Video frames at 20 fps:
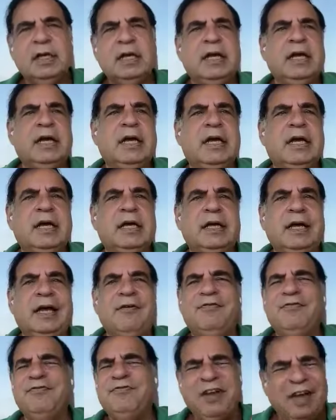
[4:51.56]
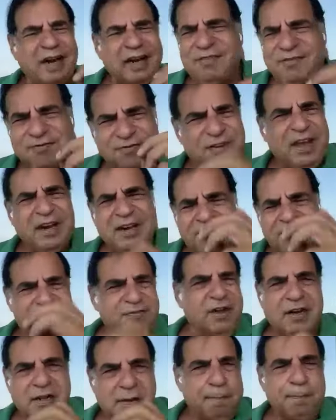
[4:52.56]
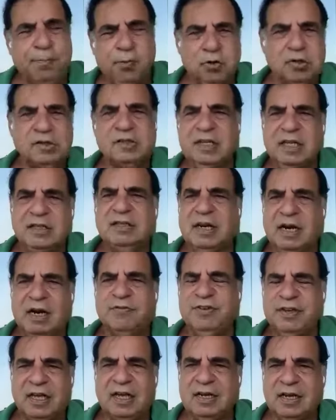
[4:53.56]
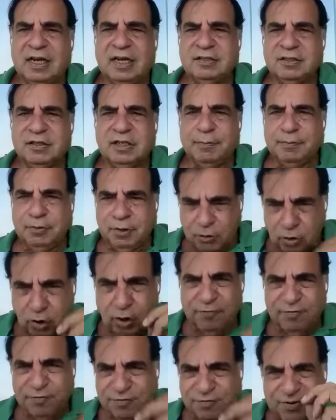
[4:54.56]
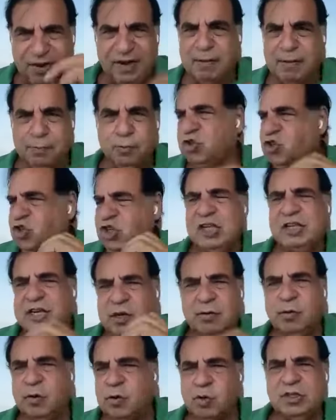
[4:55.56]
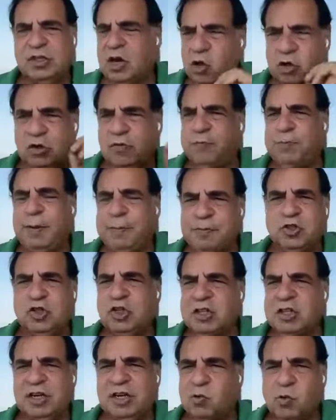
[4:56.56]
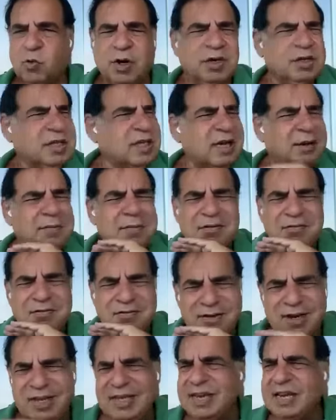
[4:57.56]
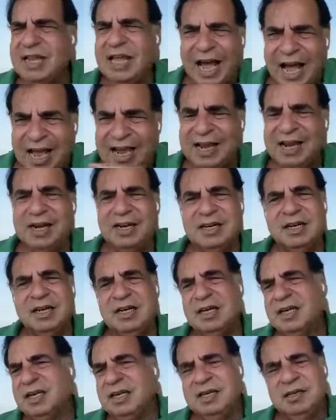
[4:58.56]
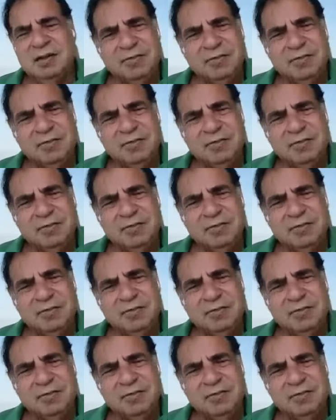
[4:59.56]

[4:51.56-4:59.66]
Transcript: a, eh, a very, very, very poor Central African country. I'm talking very poor children with a lot of children working. I mean, really hunger, a